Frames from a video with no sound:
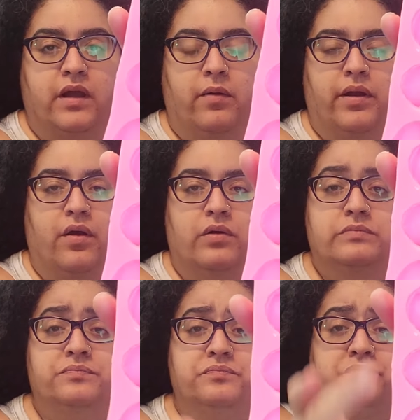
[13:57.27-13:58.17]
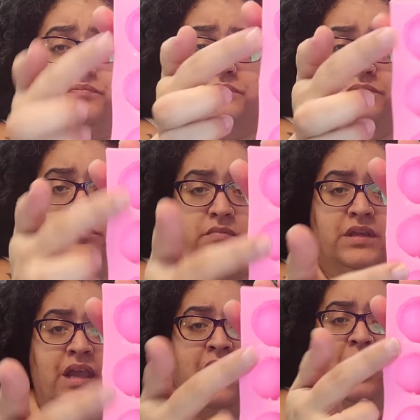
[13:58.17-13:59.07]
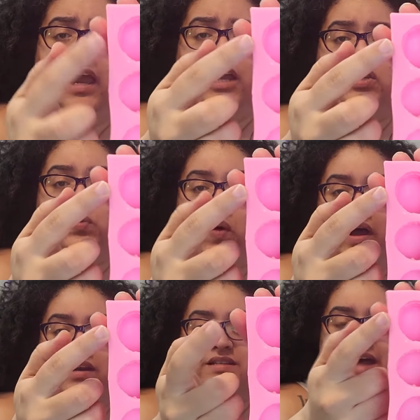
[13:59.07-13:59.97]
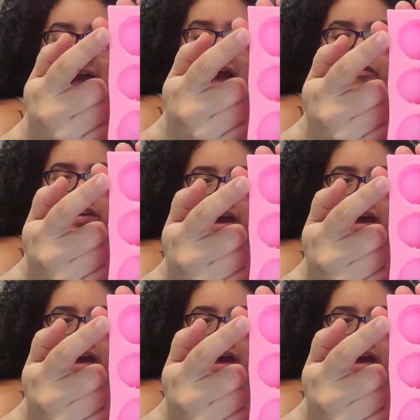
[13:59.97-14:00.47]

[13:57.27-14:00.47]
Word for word: there we go. Each one is a half an